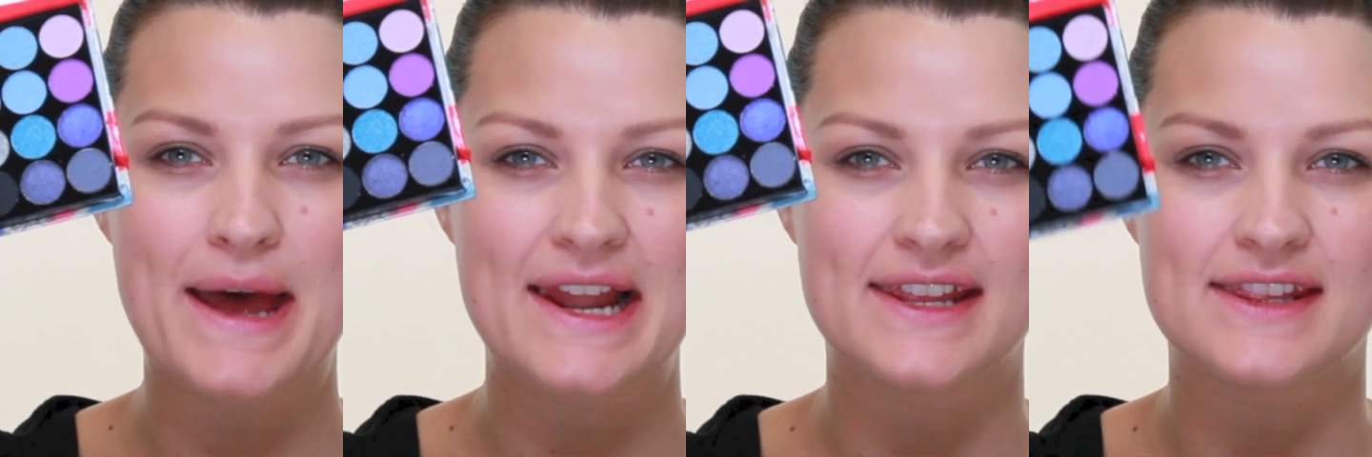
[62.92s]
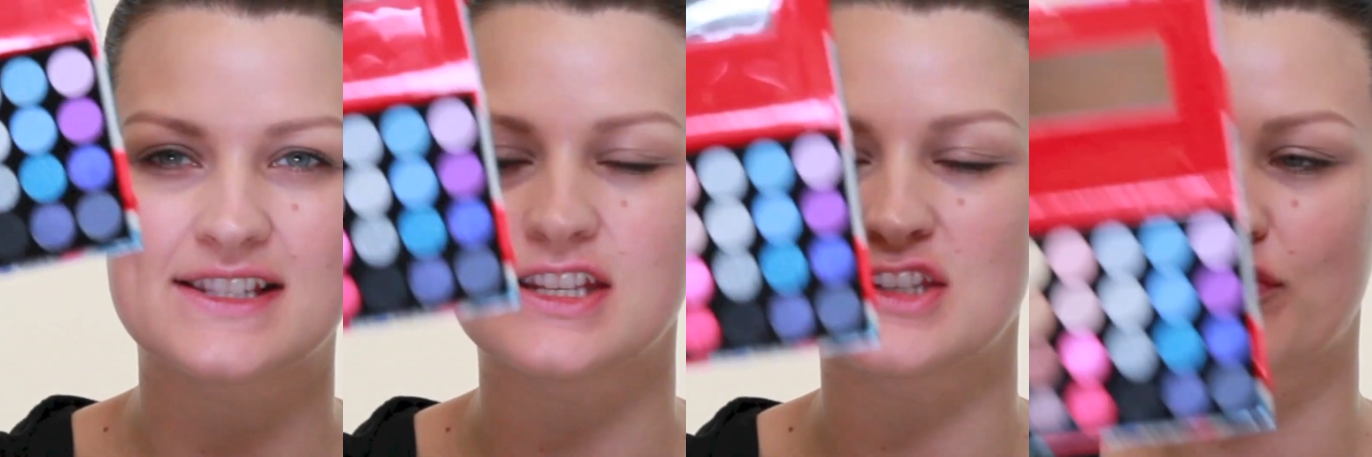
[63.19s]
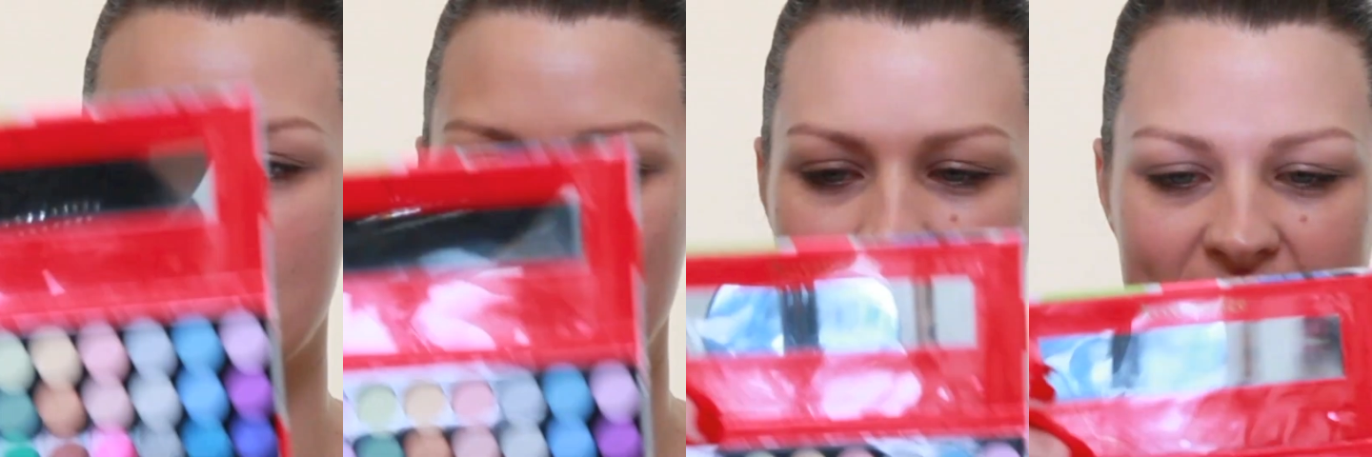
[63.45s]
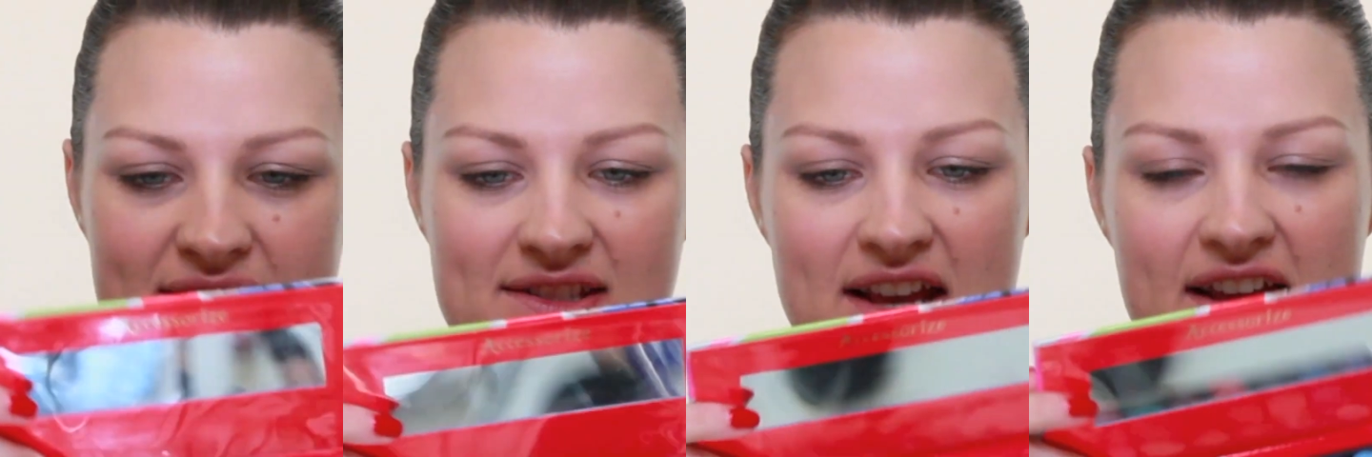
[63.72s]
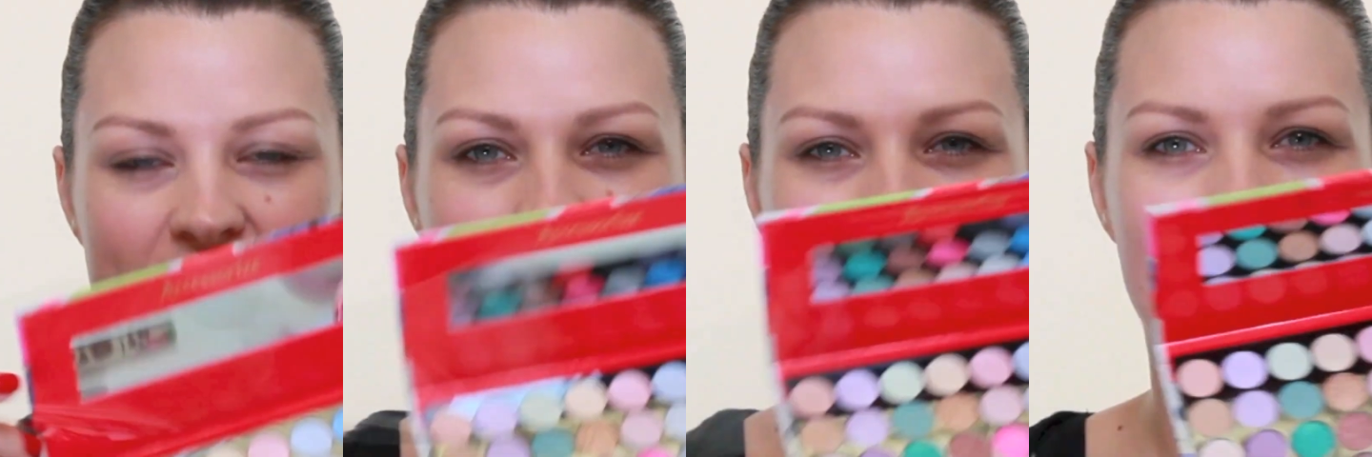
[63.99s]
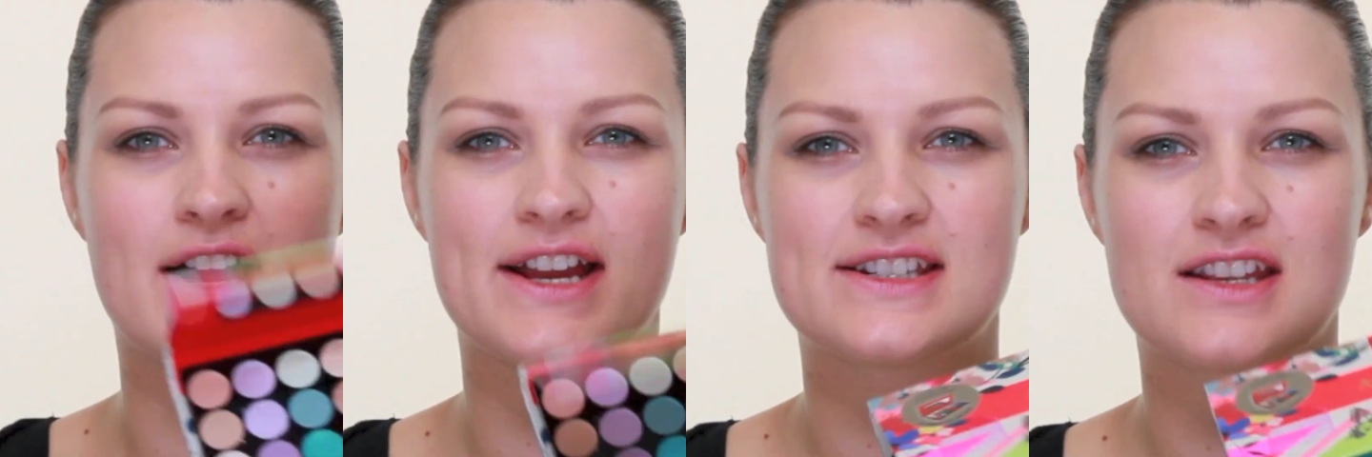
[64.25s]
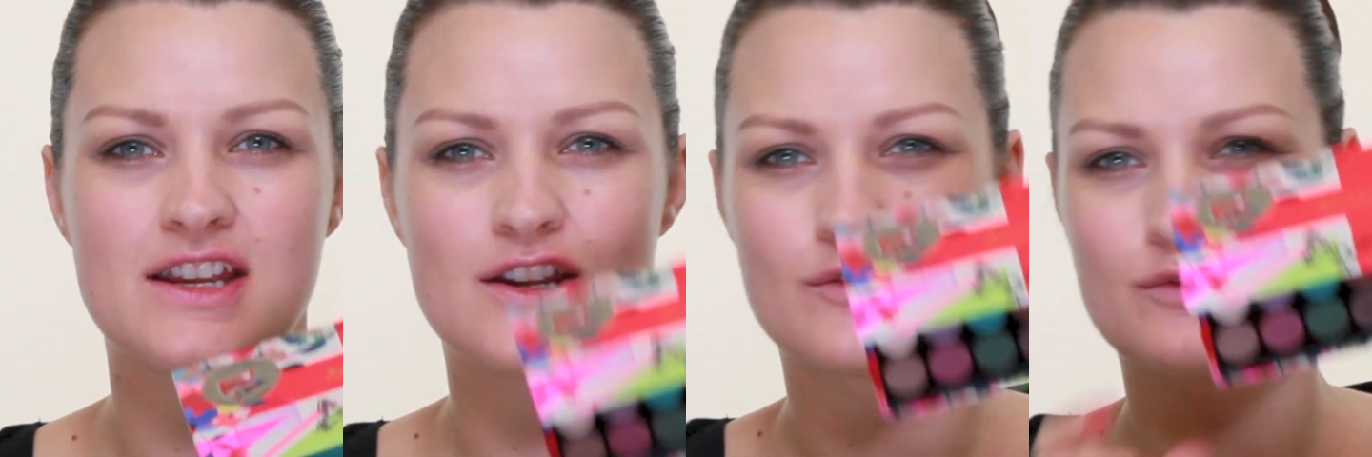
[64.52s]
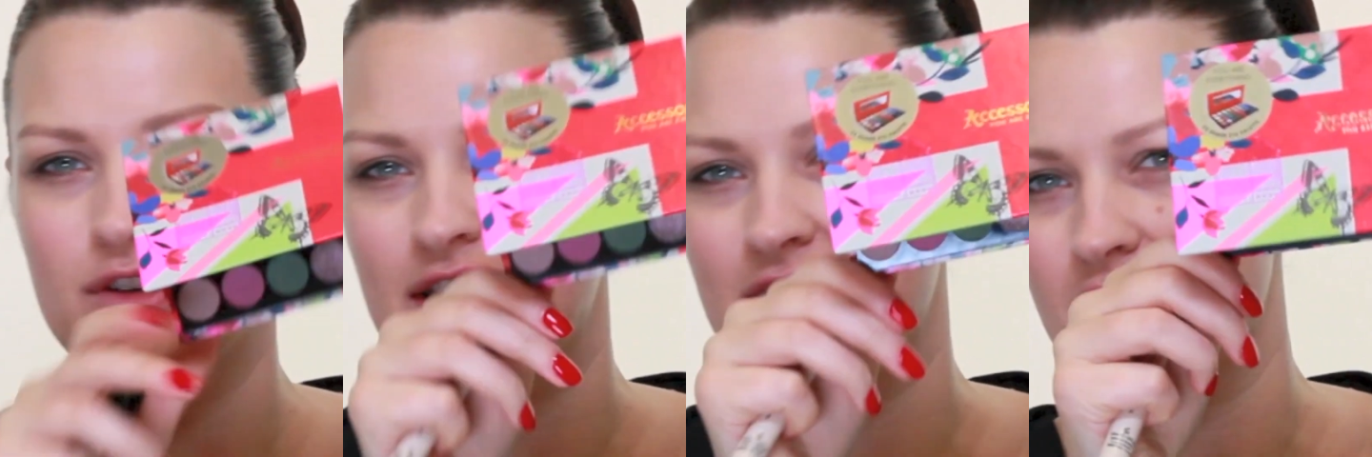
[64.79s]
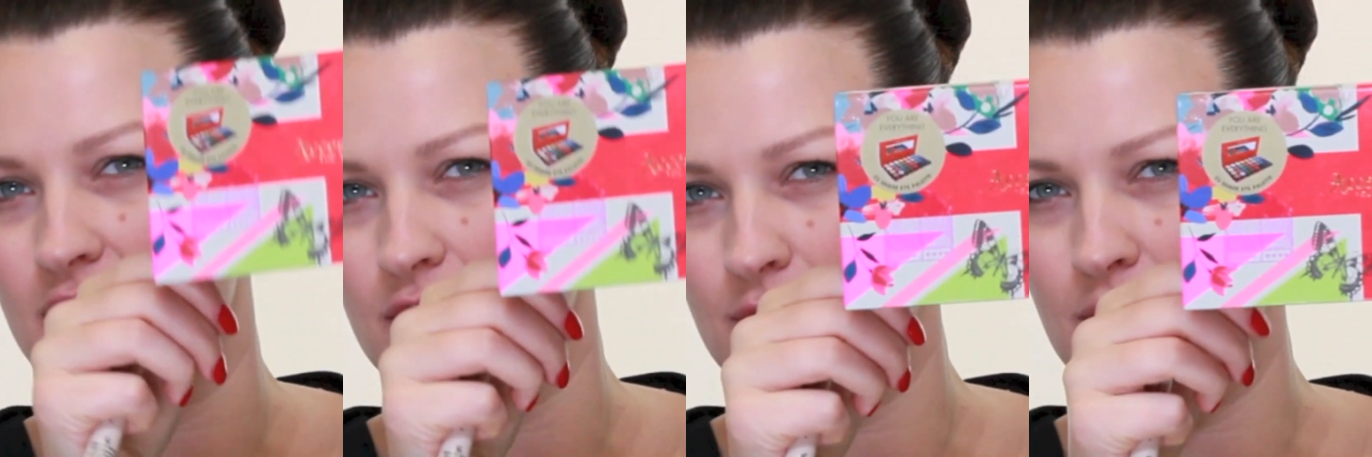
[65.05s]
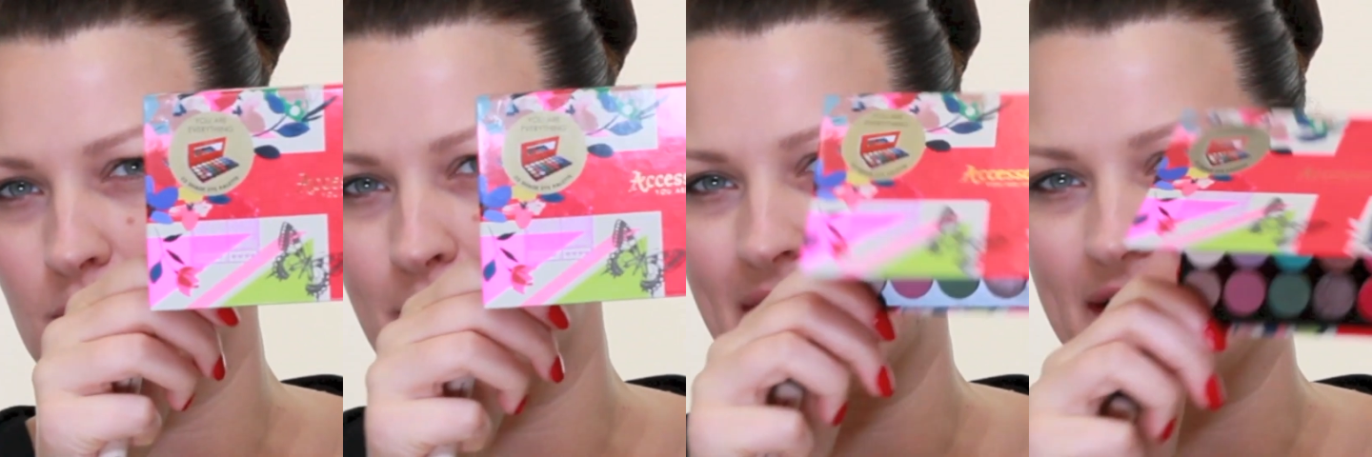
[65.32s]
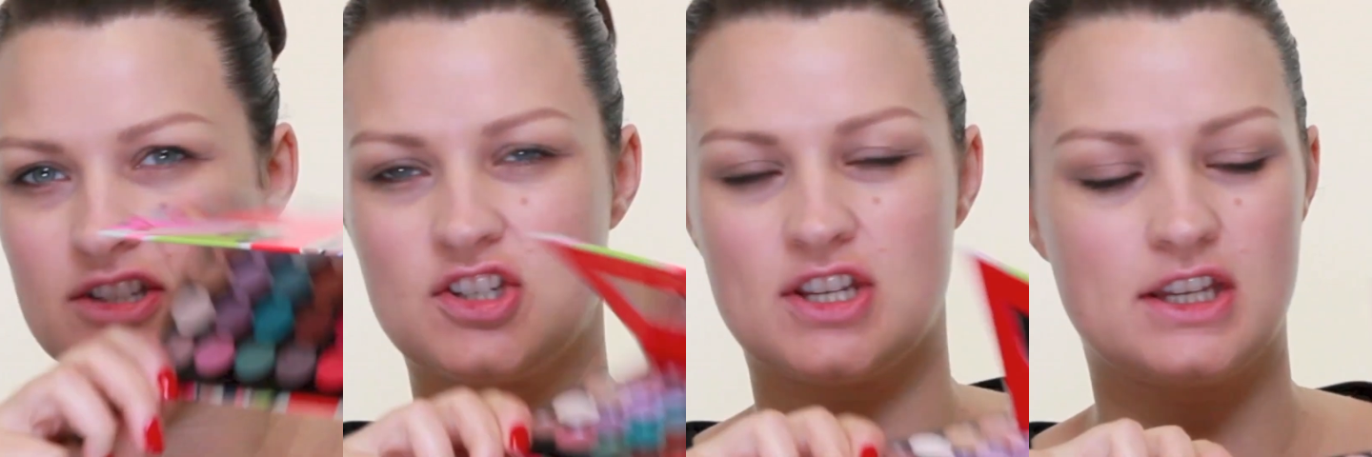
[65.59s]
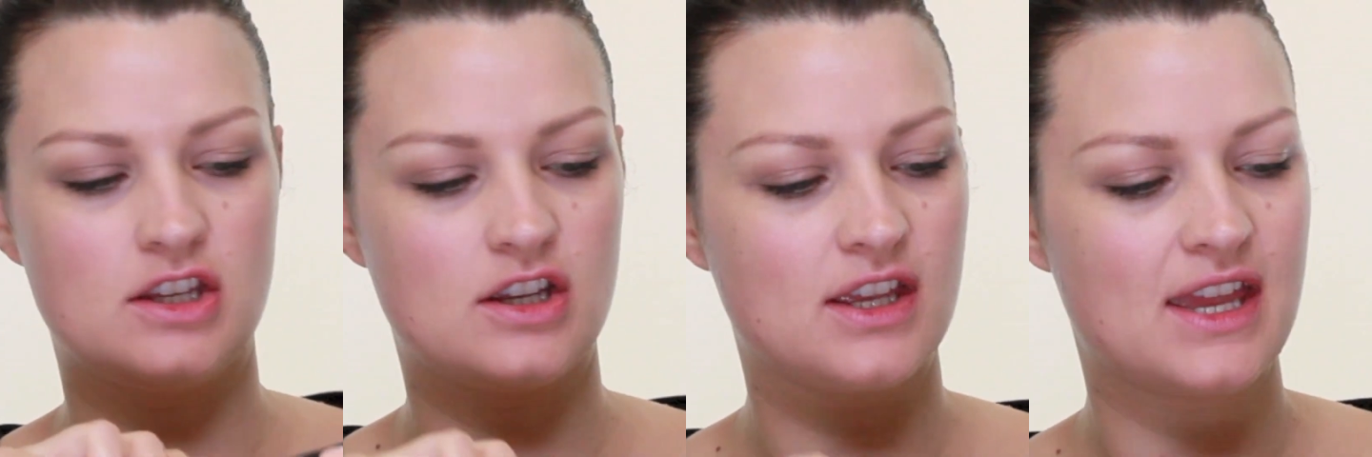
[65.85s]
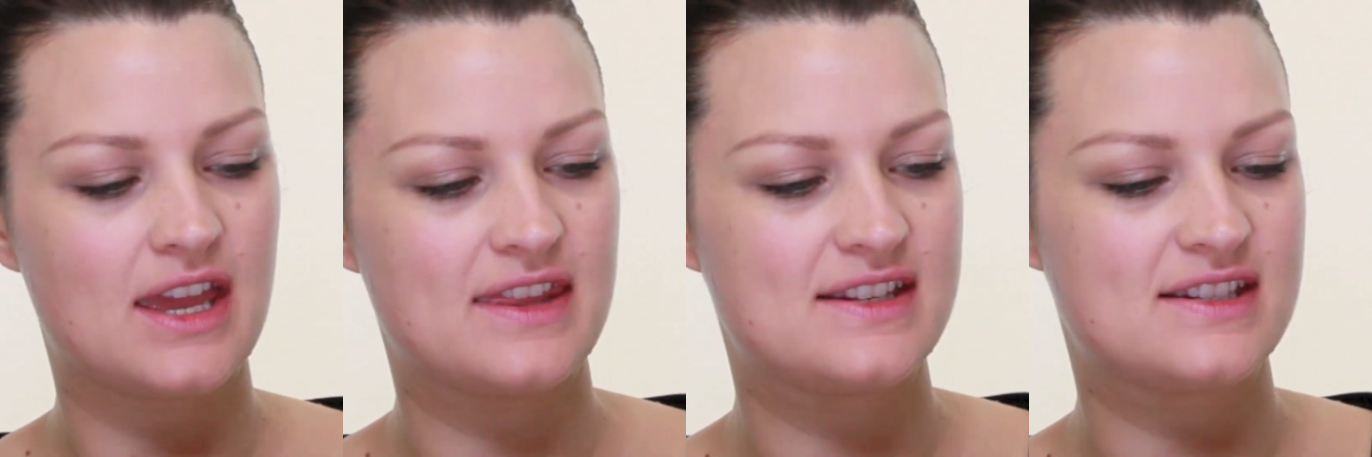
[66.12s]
palette. This is from Accessorize, really cute little packaging. You can get